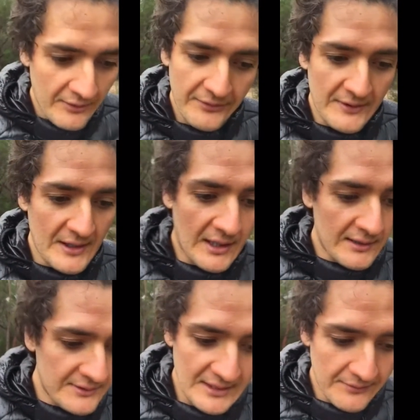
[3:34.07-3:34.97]
fear
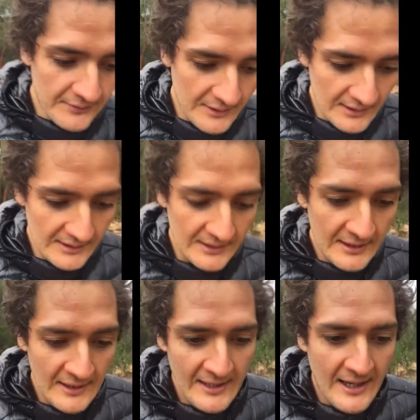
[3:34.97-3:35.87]
definitely,
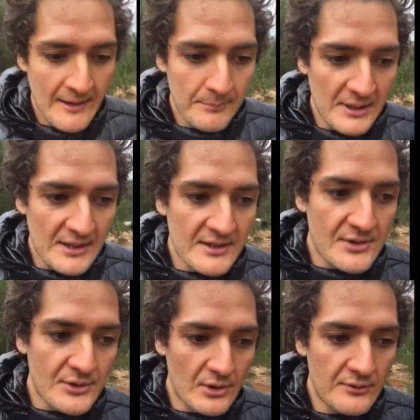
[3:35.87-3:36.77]
and being
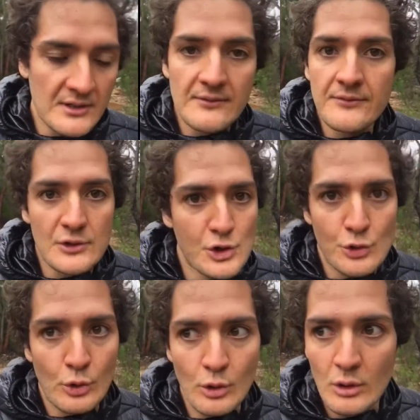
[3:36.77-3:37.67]
conservative for
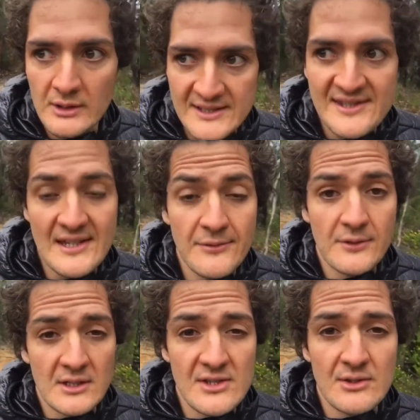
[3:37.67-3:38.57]
sure, is
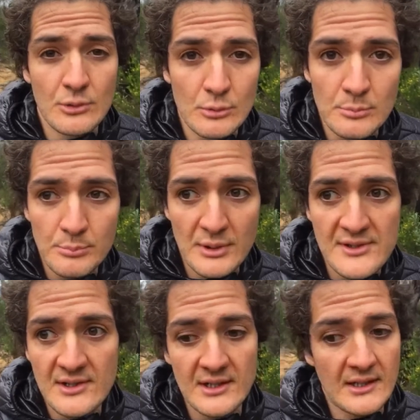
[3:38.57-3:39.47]
definitely still
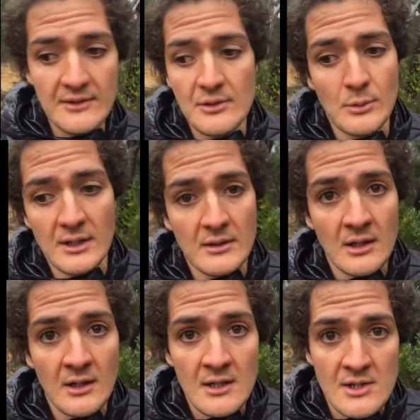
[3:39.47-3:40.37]
present in everyone.
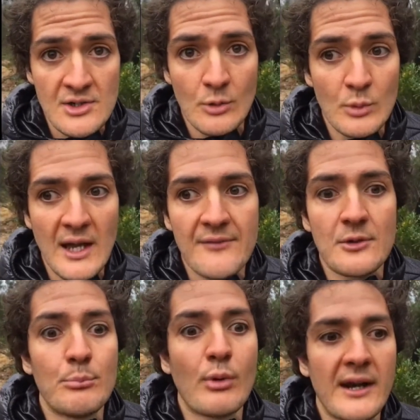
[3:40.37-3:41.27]
So we have
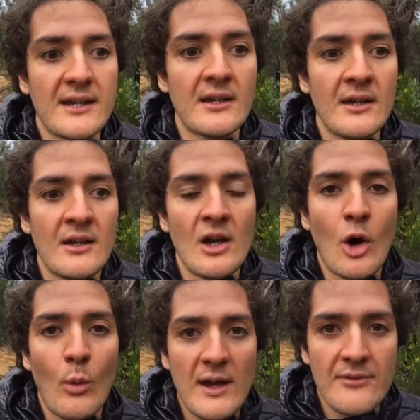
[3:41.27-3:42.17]
to break
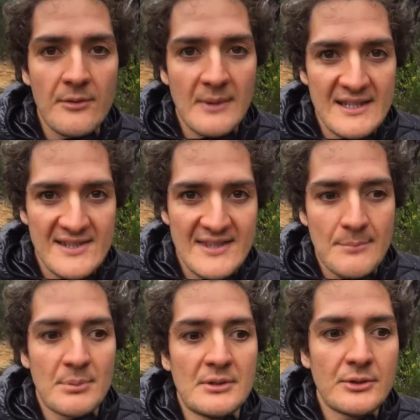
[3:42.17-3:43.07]
away from that,
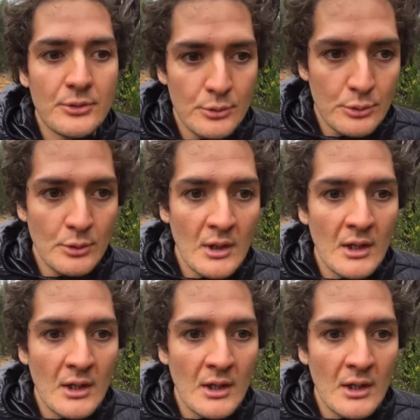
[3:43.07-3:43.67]
step into